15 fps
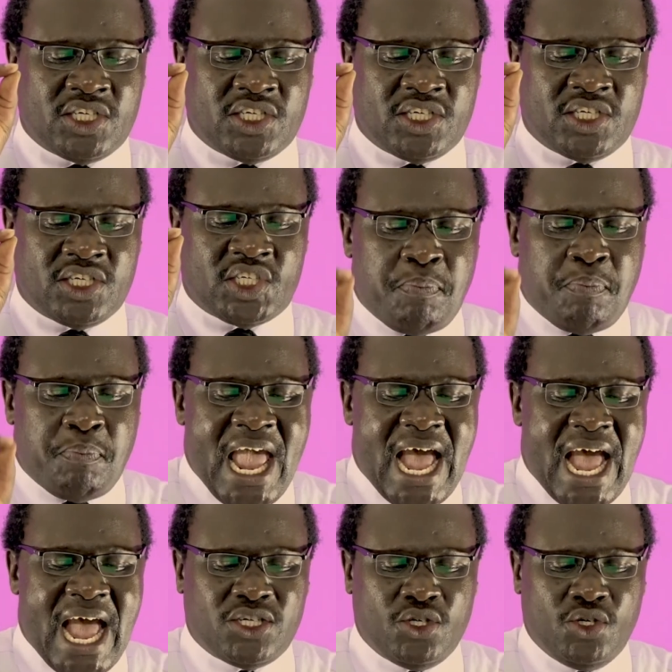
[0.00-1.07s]

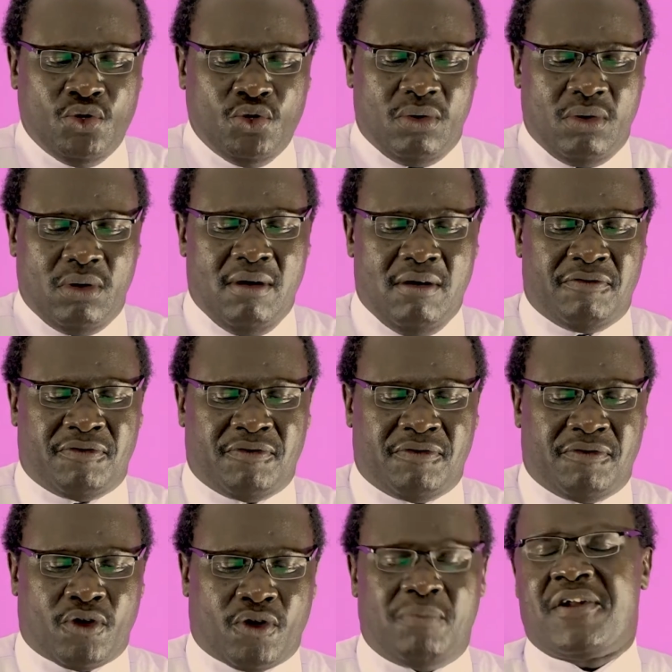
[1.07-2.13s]
spared you
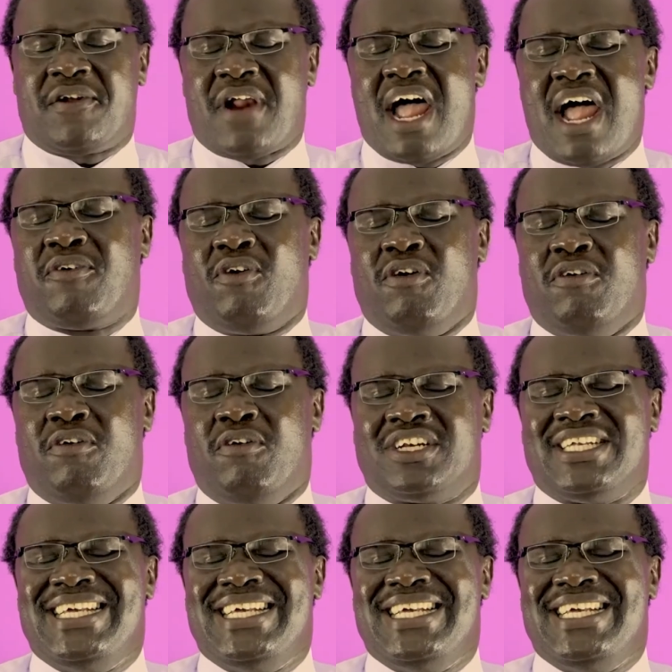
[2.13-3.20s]
from the wrath of
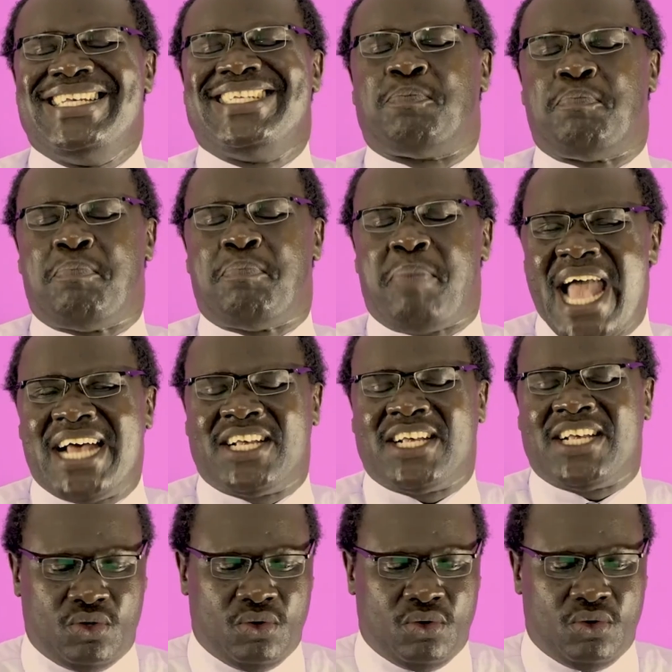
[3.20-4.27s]
God. It
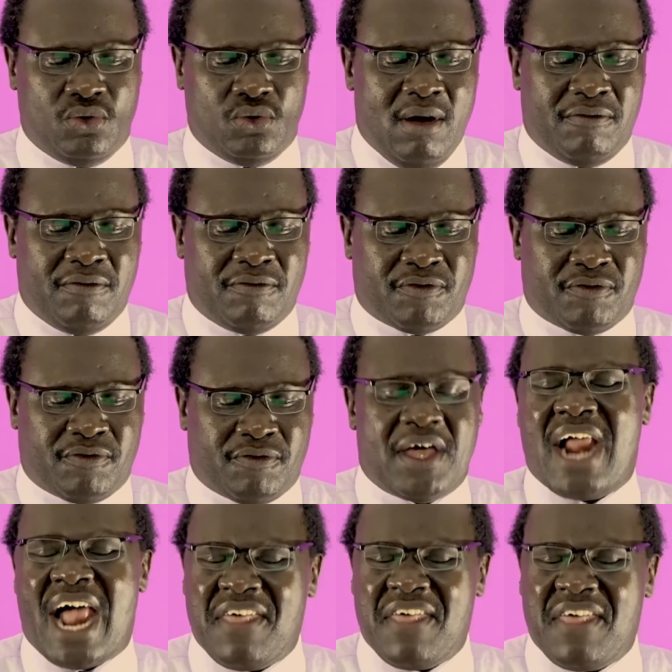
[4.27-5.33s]
spares you from
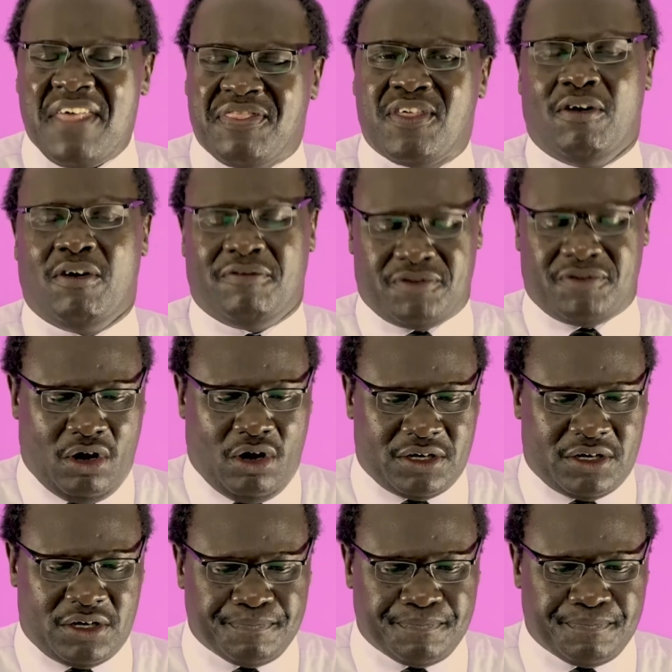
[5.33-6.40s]
the wrath of
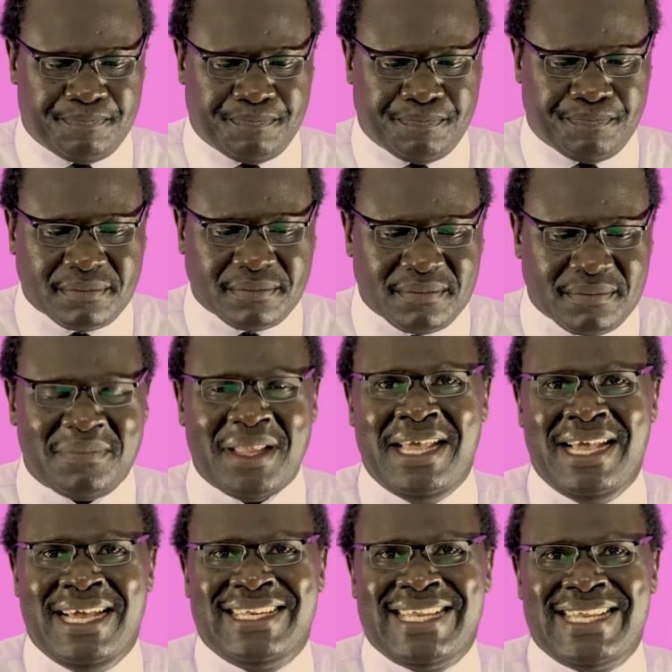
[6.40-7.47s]
God.
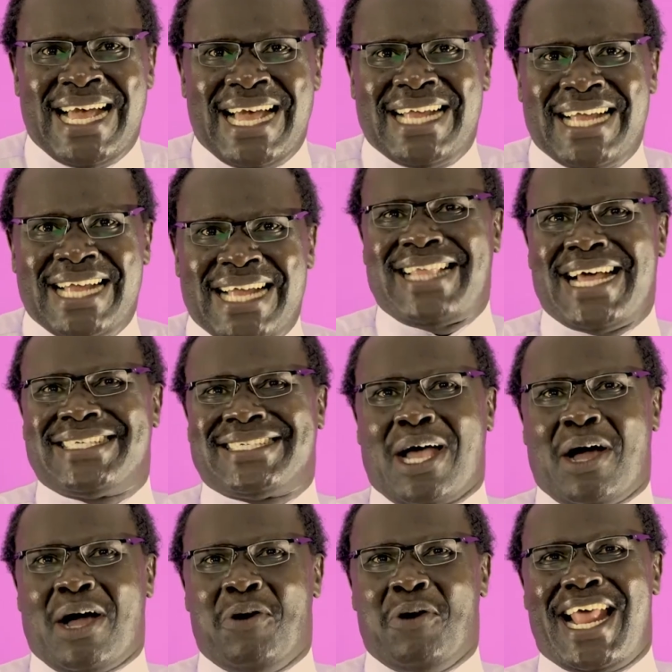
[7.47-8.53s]
That
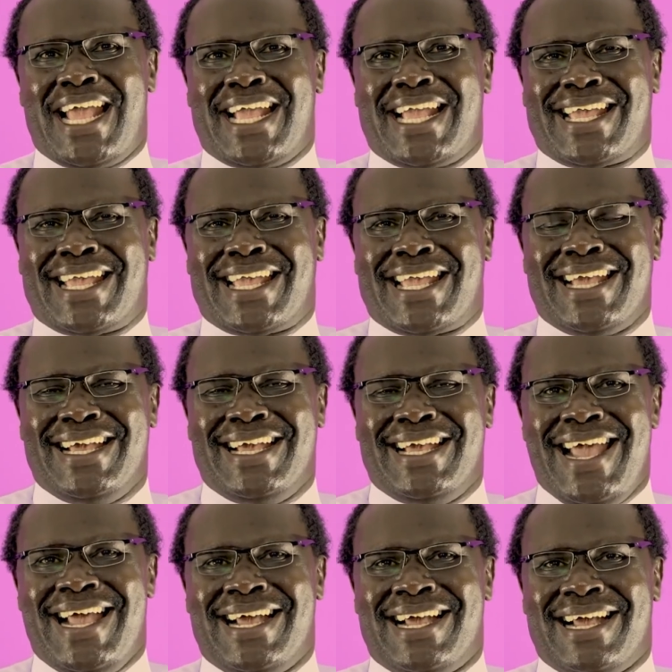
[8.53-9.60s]
sounds like
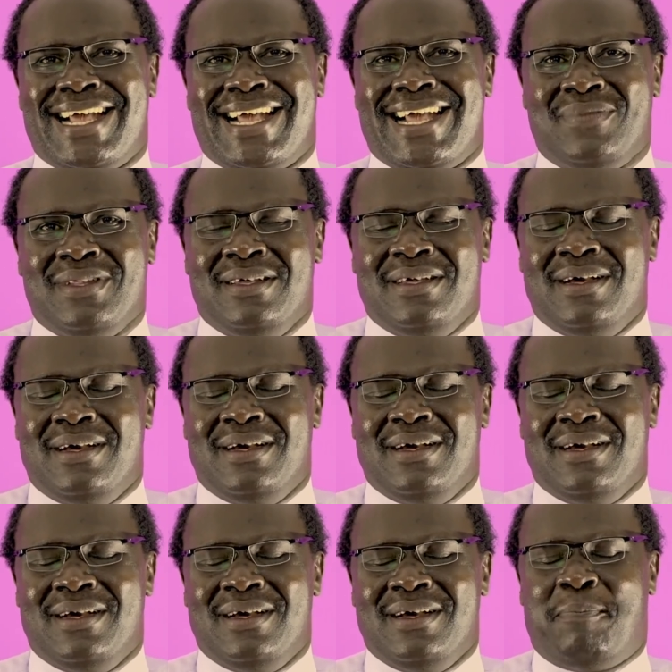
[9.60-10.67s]
a
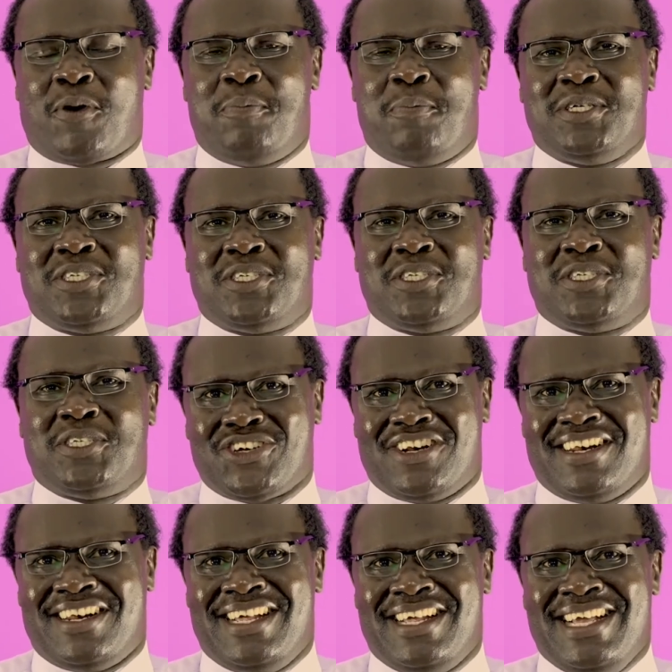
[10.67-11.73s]

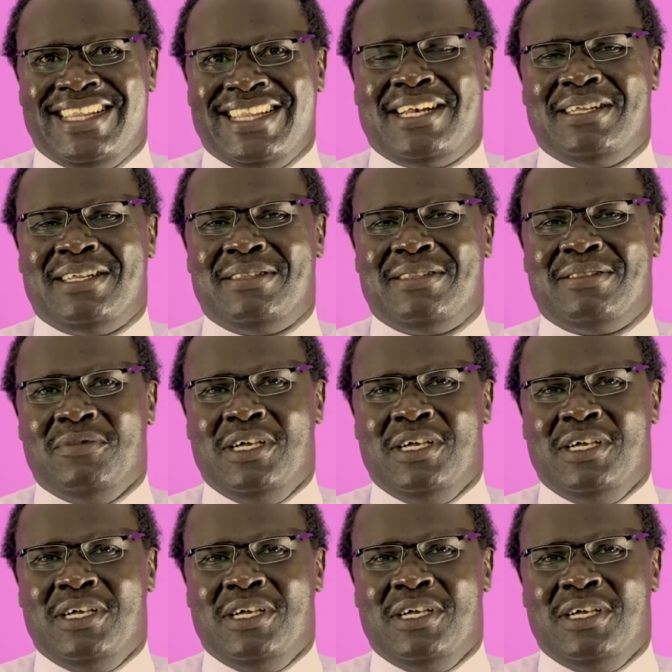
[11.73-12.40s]
propitiation. That